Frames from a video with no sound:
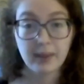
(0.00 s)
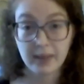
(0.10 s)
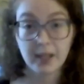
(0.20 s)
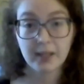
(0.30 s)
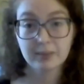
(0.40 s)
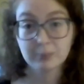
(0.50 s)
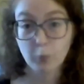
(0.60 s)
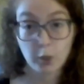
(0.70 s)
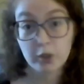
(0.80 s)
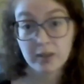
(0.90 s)
their
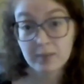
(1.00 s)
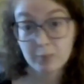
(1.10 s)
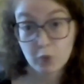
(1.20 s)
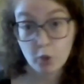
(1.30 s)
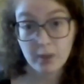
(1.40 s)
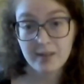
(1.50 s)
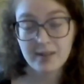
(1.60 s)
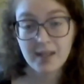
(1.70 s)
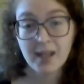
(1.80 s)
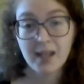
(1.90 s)
word choice
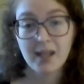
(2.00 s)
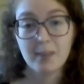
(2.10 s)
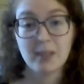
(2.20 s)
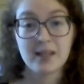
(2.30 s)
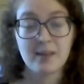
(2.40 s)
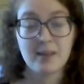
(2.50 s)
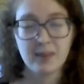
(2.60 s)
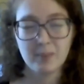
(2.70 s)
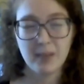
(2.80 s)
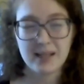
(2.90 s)
because it
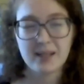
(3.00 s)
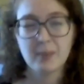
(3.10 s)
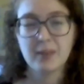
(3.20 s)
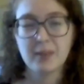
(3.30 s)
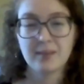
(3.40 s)
makes them